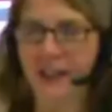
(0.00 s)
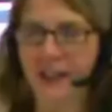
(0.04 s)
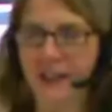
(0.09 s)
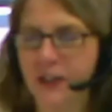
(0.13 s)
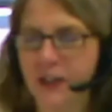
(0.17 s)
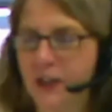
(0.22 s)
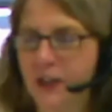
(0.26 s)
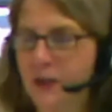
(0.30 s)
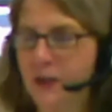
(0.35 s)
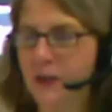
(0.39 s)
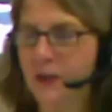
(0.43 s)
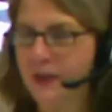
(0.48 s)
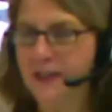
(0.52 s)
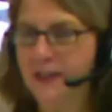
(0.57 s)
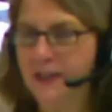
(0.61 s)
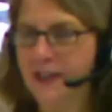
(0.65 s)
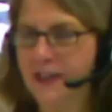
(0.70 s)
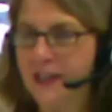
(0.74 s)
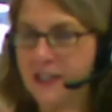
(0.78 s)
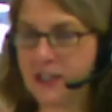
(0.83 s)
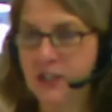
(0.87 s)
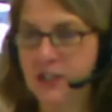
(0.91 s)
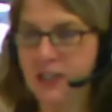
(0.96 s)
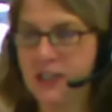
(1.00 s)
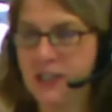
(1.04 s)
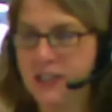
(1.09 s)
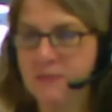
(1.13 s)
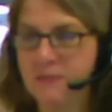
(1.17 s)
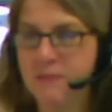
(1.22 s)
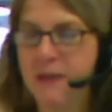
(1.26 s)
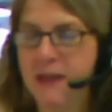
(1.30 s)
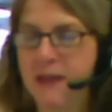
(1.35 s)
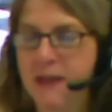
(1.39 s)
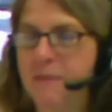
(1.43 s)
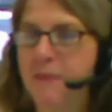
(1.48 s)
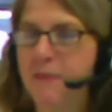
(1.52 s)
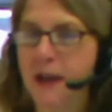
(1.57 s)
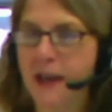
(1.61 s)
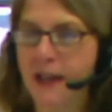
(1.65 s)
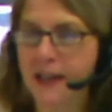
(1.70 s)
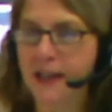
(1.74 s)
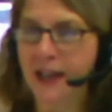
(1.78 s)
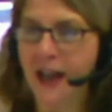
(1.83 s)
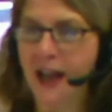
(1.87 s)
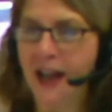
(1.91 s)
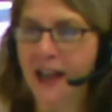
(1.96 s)
you know, and it's just me,
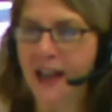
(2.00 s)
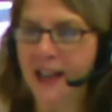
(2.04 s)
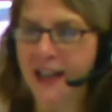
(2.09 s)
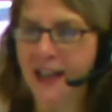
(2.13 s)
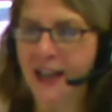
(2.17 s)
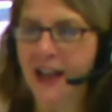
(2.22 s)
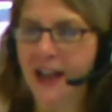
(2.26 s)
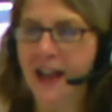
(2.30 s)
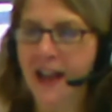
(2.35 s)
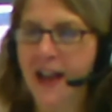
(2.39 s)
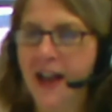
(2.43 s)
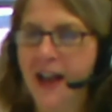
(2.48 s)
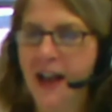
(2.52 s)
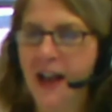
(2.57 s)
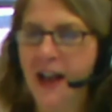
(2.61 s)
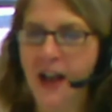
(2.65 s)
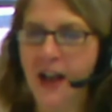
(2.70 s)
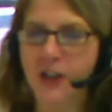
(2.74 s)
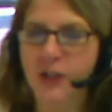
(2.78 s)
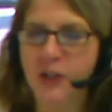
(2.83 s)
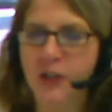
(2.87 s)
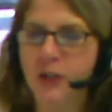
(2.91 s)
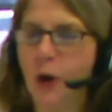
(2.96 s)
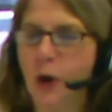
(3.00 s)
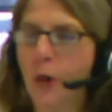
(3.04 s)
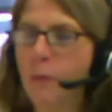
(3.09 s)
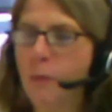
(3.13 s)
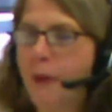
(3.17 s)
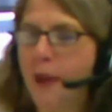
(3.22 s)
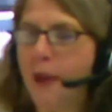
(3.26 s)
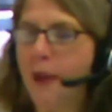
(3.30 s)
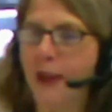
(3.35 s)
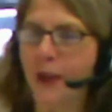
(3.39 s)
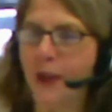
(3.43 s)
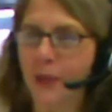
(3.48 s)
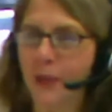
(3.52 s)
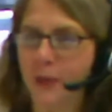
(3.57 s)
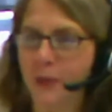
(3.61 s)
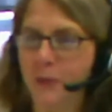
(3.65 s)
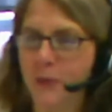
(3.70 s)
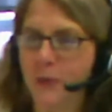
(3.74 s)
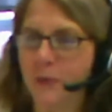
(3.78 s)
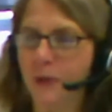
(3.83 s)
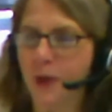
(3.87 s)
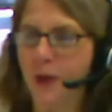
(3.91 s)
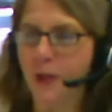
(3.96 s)
but I don't make it
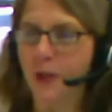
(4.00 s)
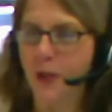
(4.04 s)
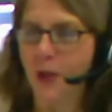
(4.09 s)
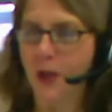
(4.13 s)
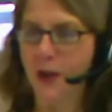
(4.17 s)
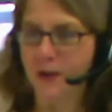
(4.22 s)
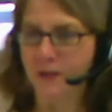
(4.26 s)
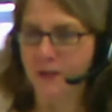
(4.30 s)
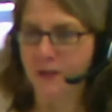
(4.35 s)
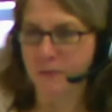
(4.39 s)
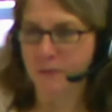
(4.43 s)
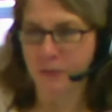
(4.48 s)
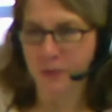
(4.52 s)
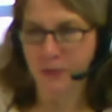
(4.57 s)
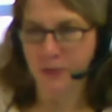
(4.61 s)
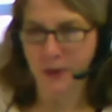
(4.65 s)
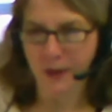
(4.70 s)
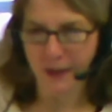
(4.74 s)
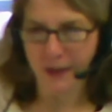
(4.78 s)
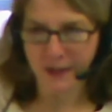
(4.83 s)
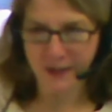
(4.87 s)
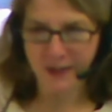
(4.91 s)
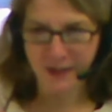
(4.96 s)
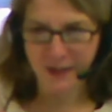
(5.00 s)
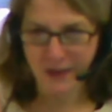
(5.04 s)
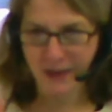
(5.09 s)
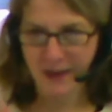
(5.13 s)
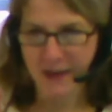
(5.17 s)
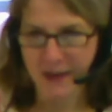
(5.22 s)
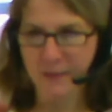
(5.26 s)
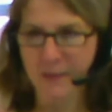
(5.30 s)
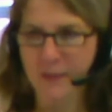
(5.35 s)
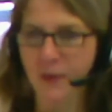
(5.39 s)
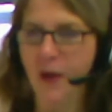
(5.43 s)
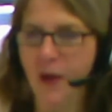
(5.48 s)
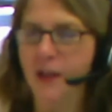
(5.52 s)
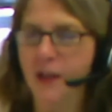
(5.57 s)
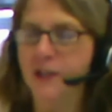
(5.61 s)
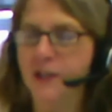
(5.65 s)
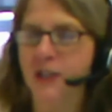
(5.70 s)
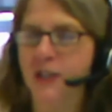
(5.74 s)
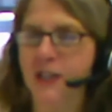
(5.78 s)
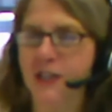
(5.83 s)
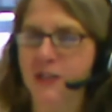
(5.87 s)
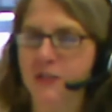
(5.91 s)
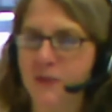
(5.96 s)
through a lot of books. So I
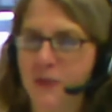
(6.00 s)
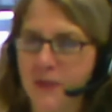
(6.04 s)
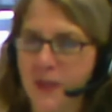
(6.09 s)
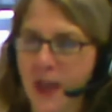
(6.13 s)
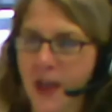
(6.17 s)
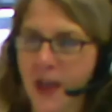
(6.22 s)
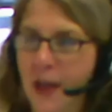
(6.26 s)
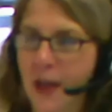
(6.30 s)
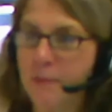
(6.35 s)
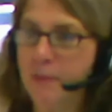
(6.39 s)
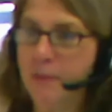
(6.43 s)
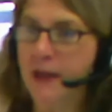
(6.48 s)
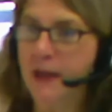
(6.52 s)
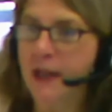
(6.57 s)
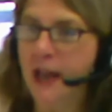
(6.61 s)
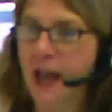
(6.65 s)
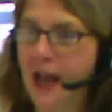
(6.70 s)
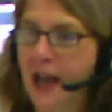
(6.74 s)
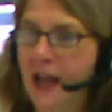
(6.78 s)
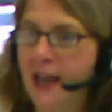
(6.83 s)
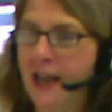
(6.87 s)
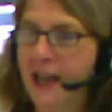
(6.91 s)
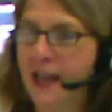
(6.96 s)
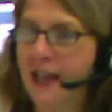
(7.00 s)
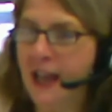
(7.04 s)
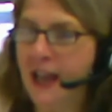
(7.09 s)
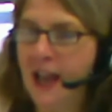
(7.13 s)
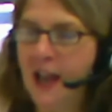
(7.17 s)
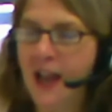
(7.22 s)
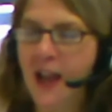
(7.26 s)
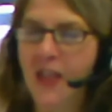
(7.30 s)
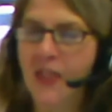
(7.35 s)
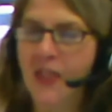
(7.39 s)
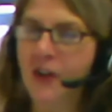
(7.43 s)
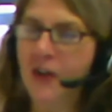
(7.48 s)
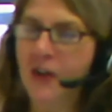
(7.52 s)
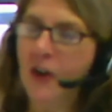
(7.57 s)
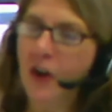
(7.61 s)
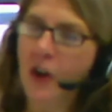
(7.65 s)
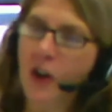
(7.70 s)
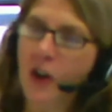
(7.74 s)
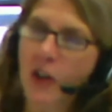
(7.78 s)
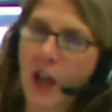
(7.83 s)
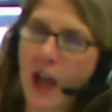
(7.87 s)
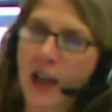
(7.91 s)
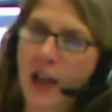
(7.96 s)
apologize for that. But I
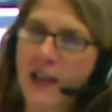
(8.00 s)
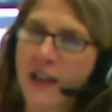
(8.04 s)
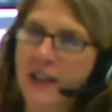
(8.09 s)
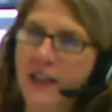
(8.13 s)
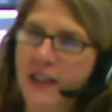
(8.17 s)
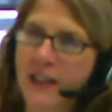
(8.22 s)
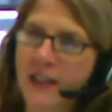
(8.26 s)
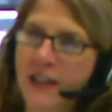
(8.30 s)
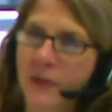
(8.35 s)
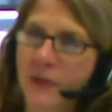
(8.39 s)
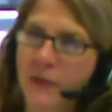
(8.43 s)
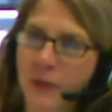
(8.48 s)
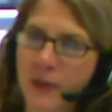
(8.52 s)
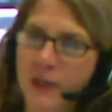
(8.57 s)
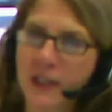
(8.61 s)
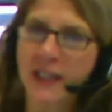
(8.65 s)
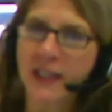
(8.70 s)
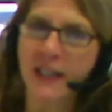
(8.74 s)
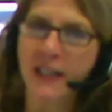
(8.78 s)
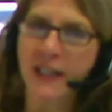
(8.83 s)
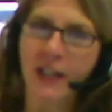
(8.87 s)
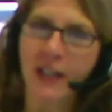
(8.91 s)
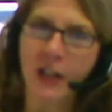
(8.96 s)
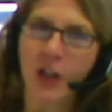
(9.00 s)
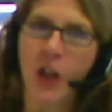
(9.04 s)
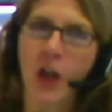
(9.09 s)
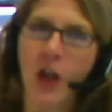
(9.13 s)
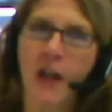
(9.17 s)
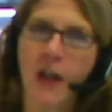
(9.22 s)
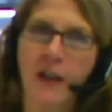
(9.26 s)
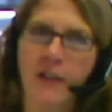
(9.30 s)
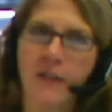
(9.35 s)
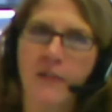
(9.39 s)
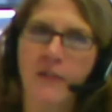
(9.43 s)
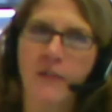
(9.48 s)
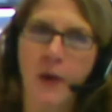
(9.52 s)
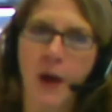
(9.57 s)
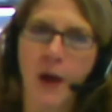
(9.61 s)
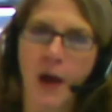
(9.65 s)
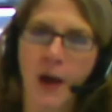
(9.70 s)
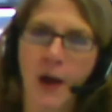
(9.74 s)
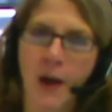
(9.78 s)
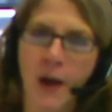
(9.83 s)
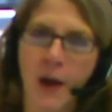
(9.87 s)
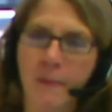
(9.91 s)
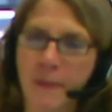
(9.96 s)
really get a lot of
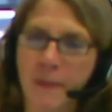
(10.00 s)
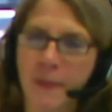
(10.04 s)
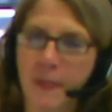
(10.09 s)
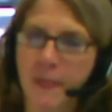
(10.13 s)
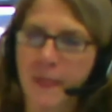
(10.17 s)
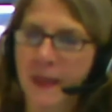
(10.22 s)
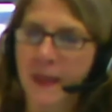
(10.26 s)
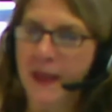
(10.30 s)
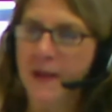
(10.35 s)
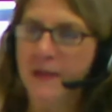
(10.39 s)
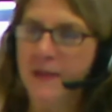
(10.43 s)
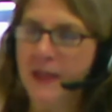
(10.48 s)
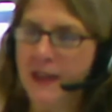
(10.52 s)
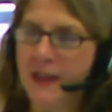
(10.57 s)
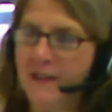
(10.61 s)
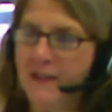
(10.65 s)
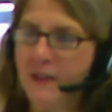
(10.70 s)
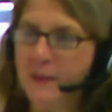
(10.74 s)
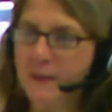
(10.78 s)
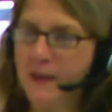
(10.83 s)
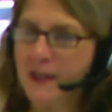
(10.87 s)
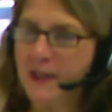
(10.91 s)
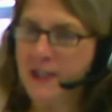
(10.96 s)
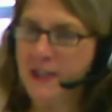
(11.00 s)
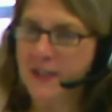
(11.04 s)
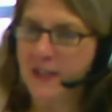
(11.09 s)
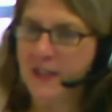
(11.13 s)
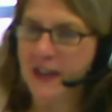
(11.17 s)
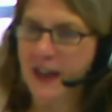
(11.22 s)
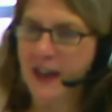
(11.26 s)
the information that